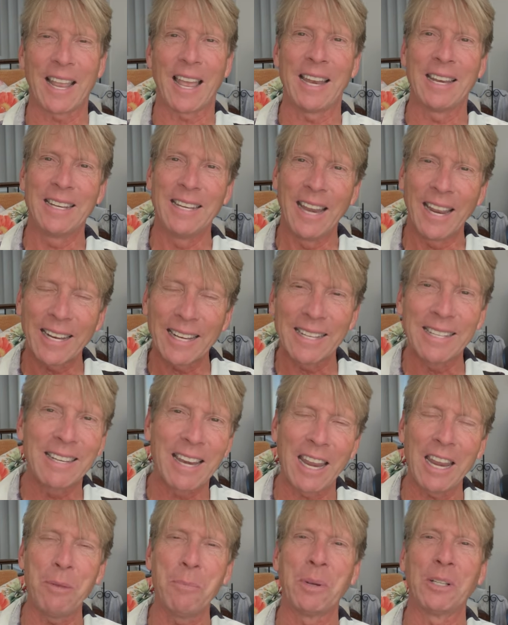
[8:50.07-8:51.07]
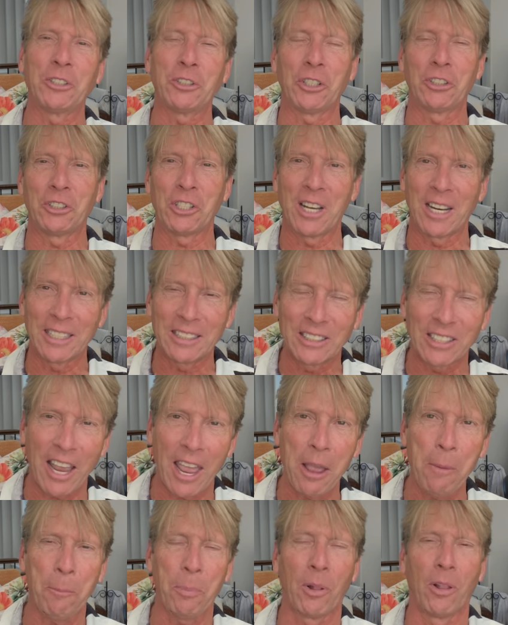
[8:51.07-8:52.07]
And Nicodemus is an
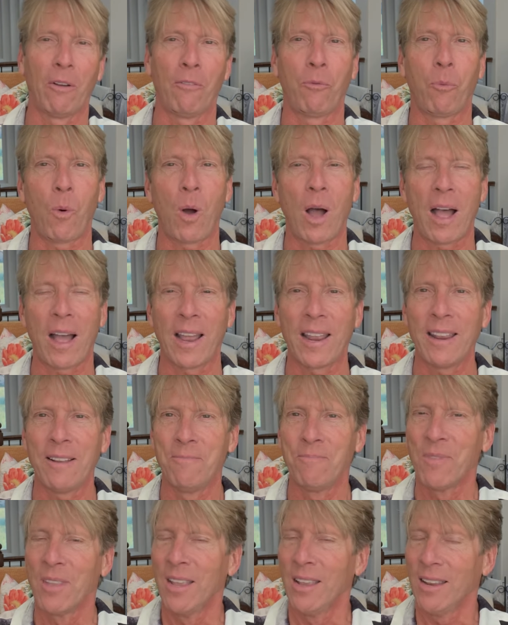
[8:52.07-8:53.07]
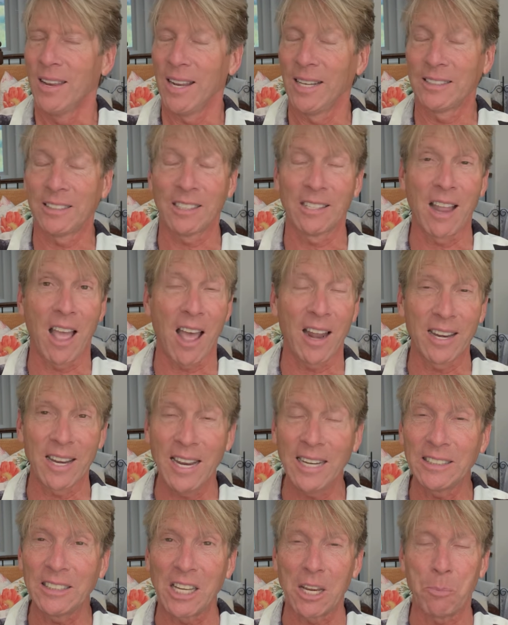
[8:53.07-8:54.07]
example of why it's not
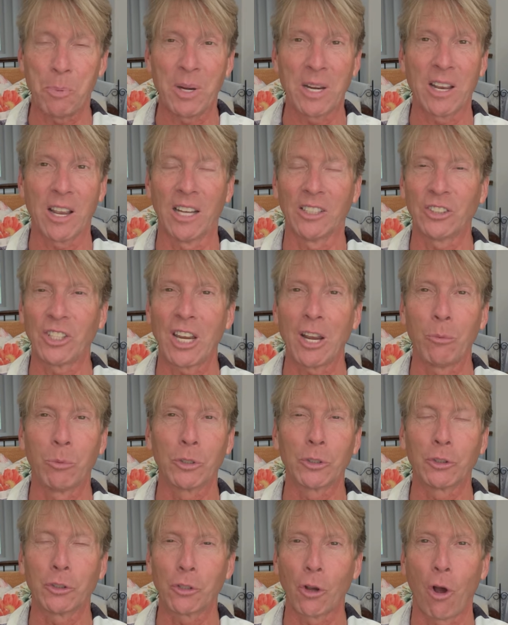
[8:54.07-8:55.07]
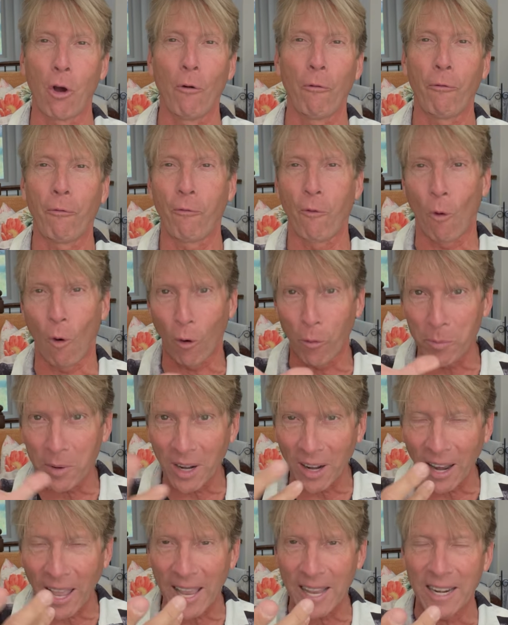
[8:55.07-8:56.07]
easy because he was so
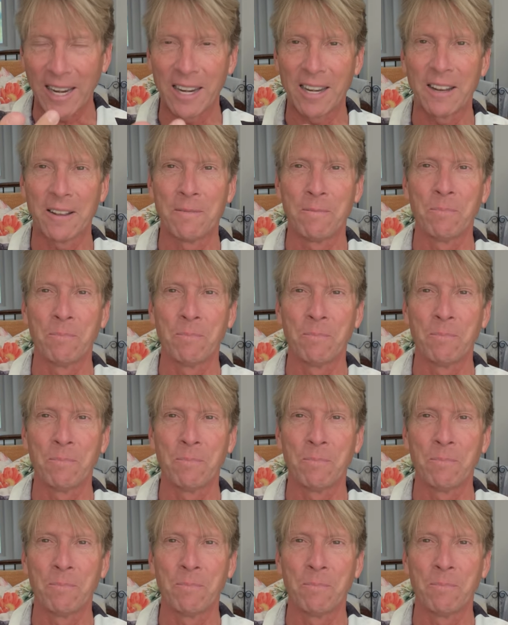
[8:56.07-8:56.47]
formulated